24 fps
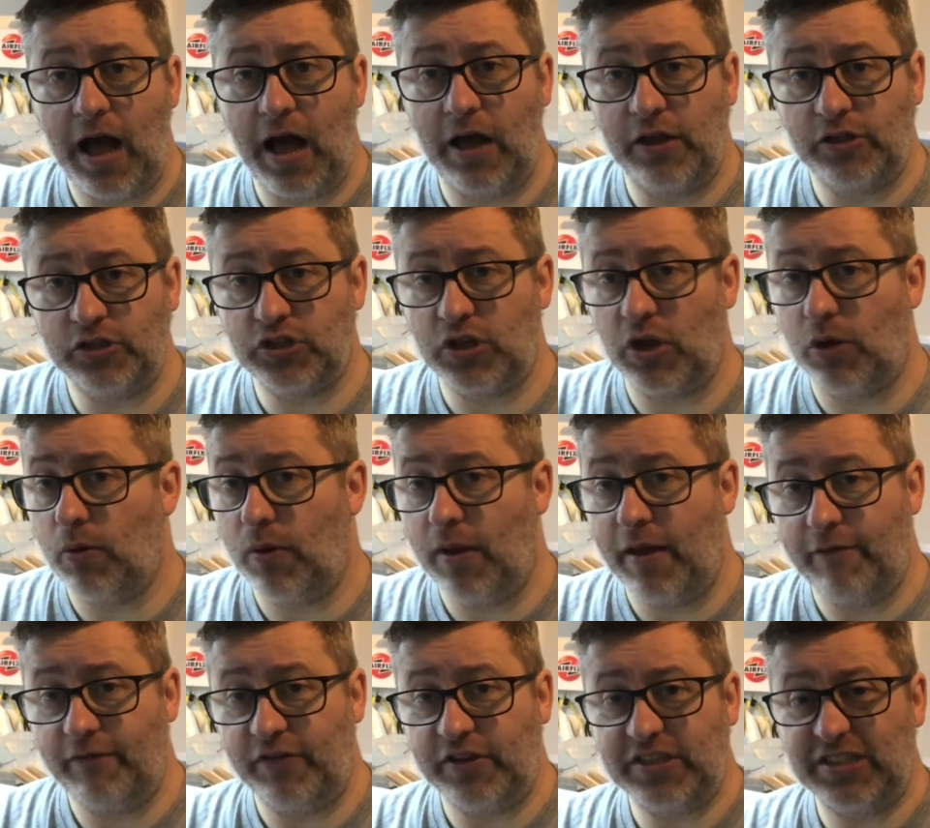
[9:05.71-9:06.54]
So
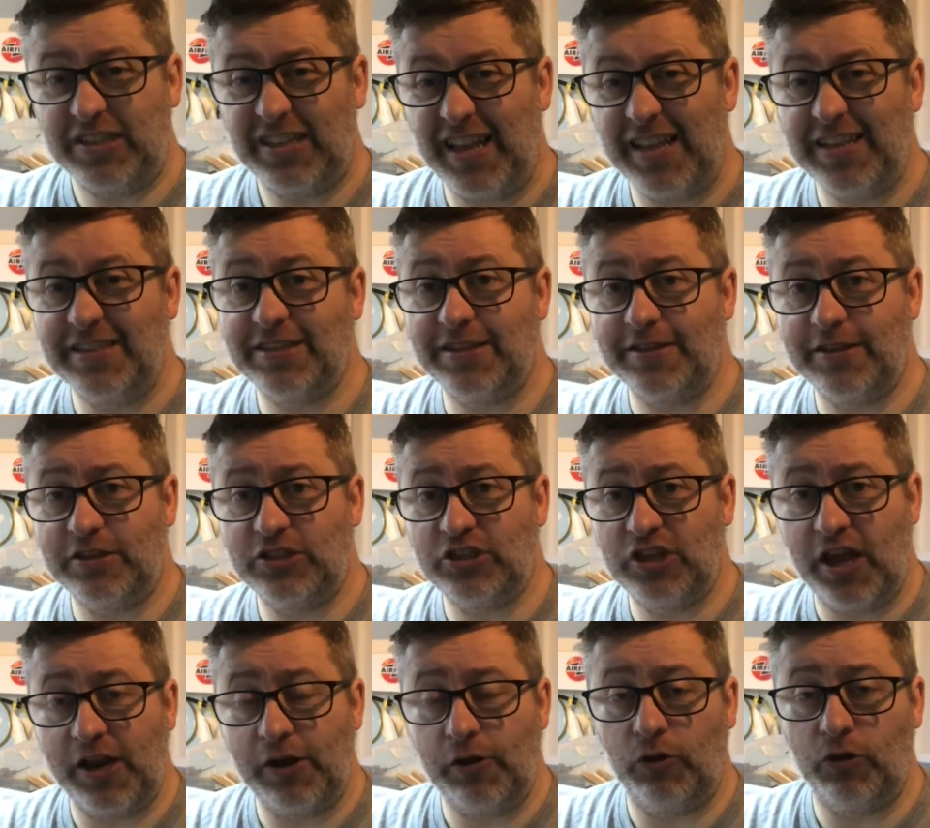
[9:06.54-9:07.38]
if it stays in the
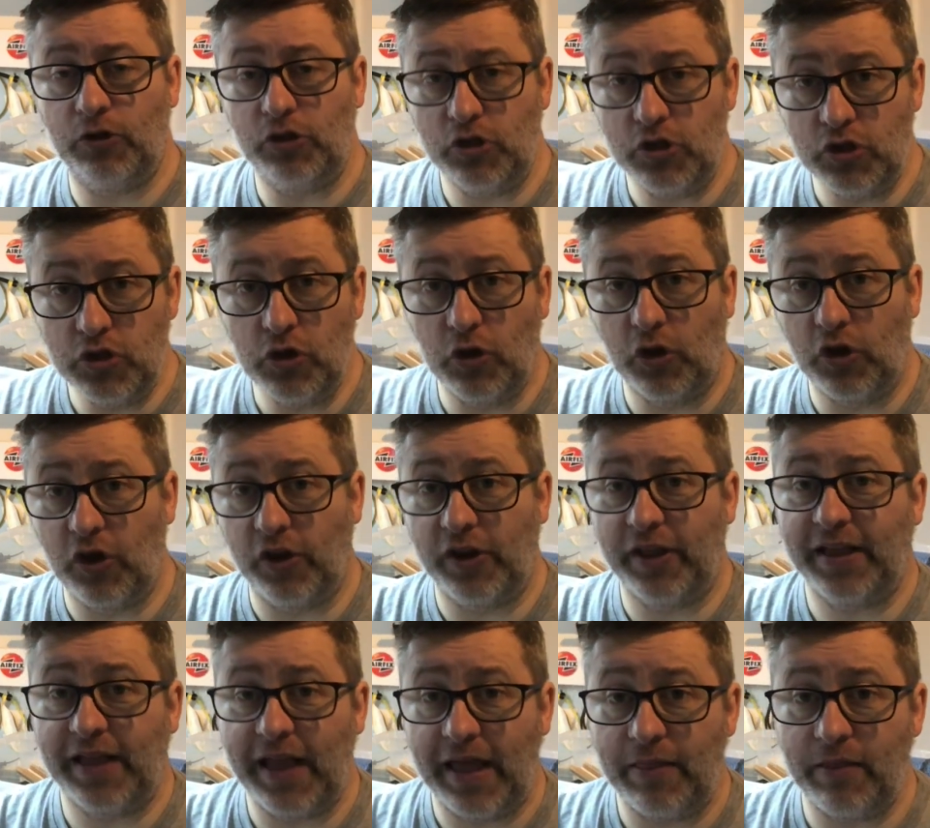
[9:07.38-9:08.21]
channel, you're going to
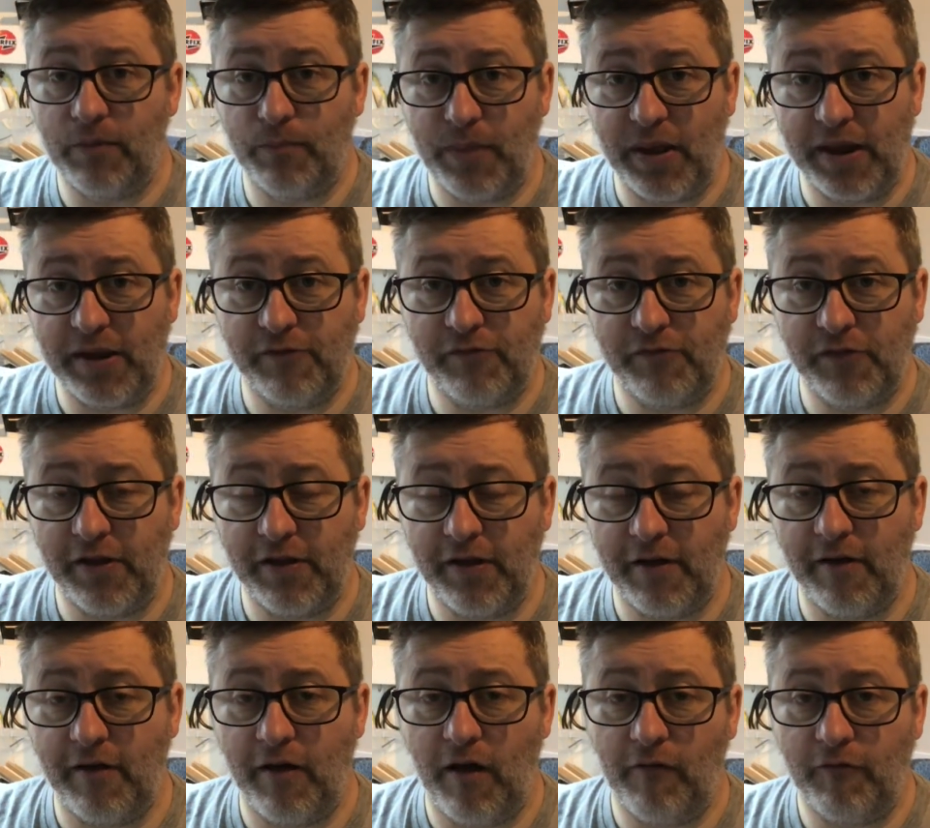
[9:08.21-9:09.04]
get the benefit
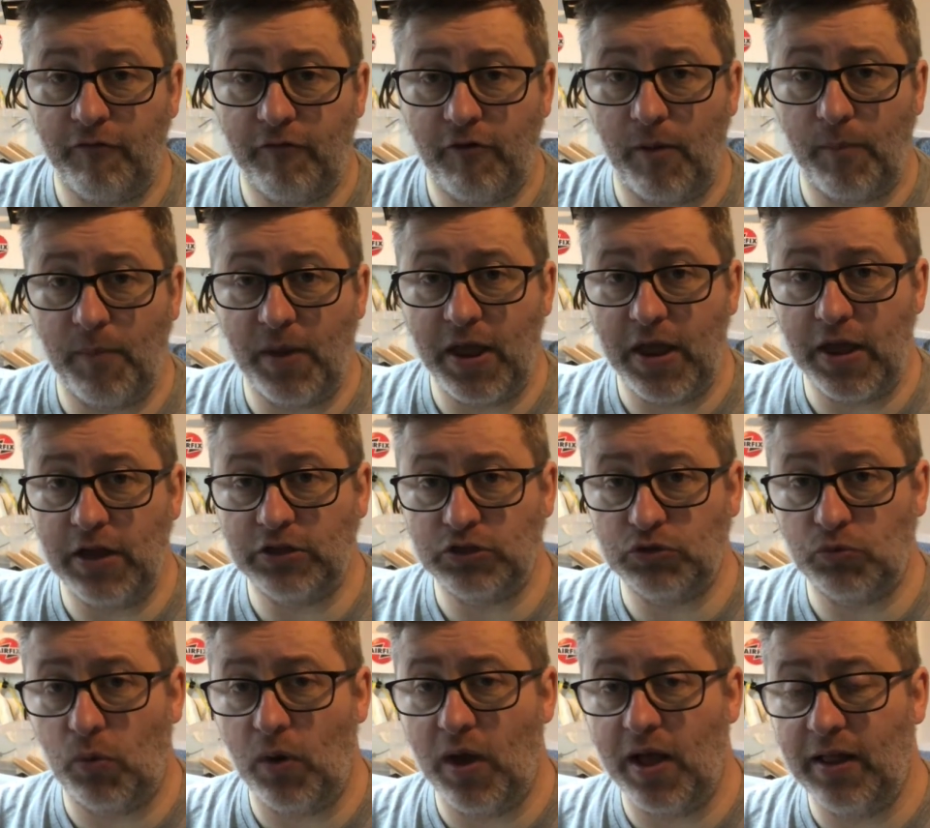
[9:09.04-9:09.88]
from it as
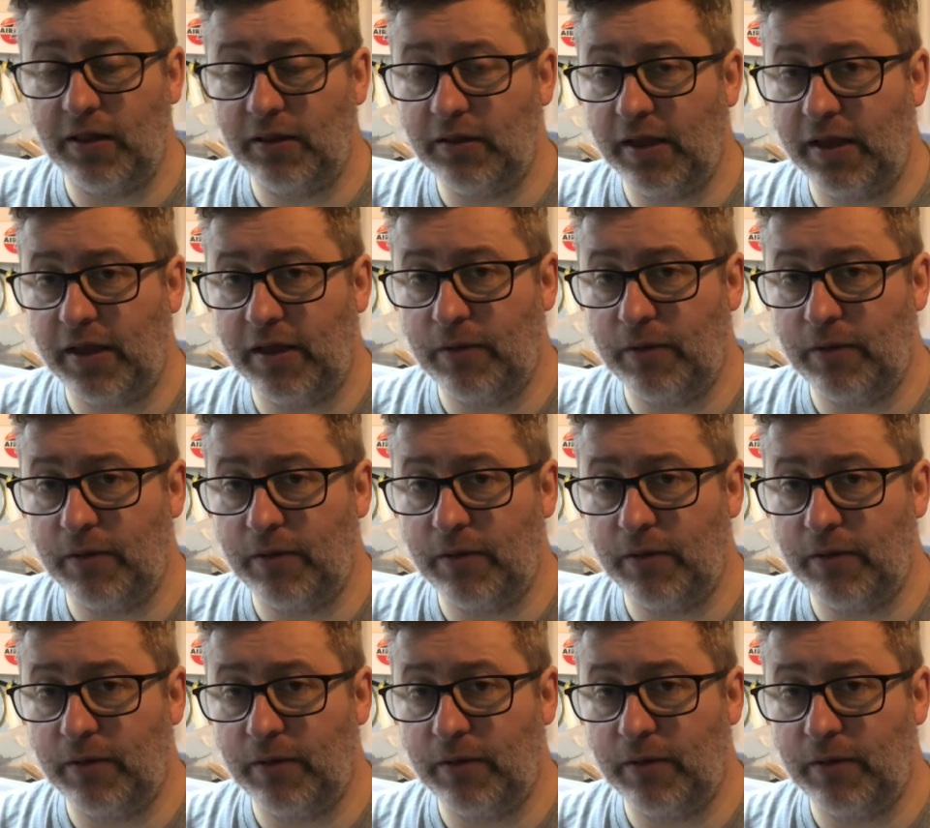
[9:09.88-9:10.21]
well.